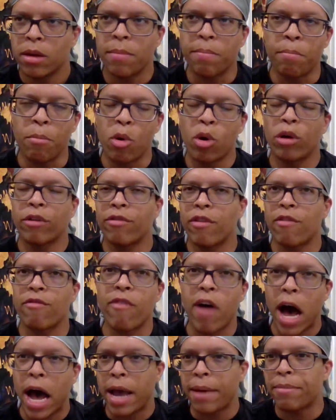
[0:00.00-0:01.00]
more of a
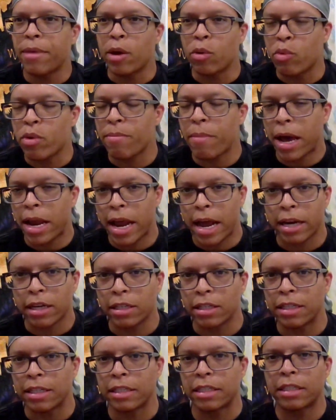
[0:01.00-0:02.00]
vibe that we might
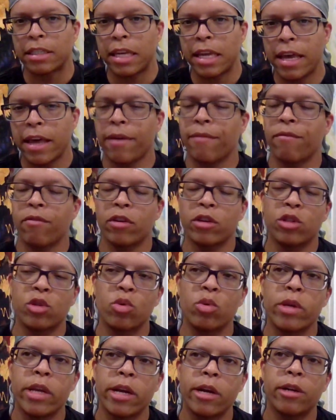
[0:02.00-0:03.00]
actually see him for
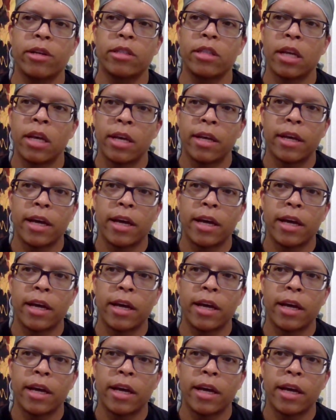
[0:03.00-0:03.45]
2 years.